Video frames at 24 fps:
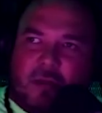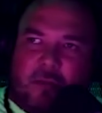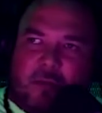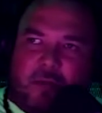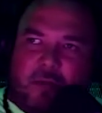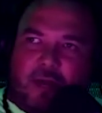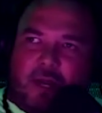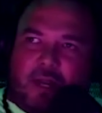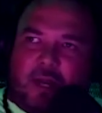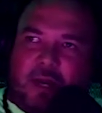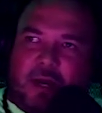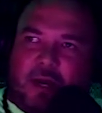
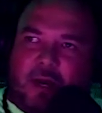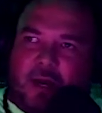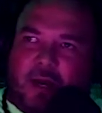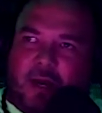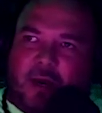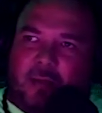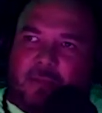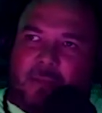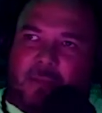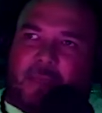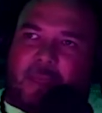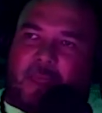but
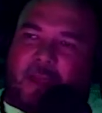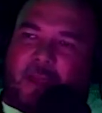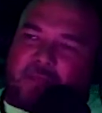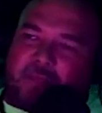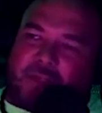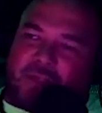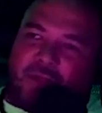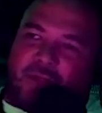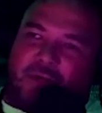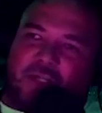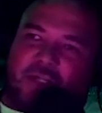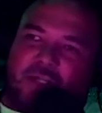I'm
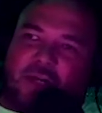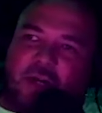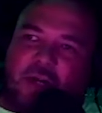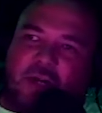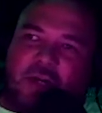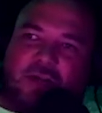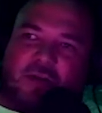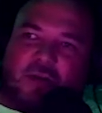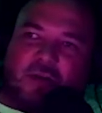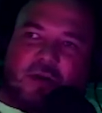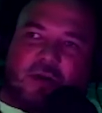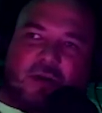slowly starting
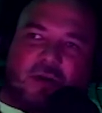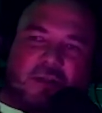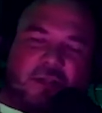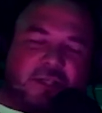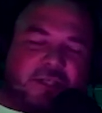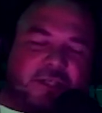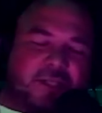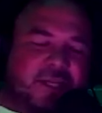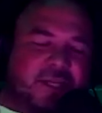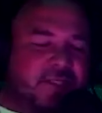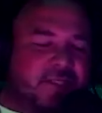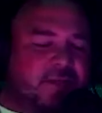to learn all
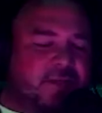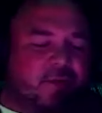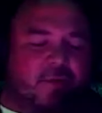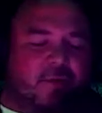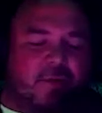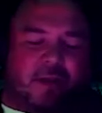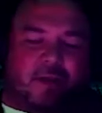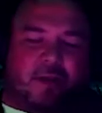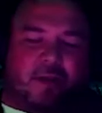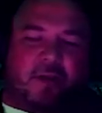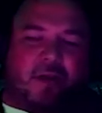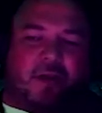these things. I'm a
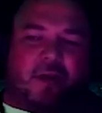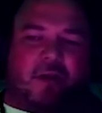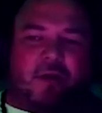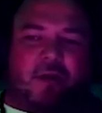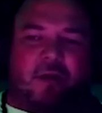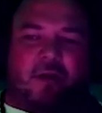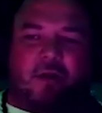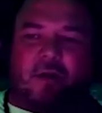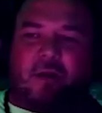quick learner.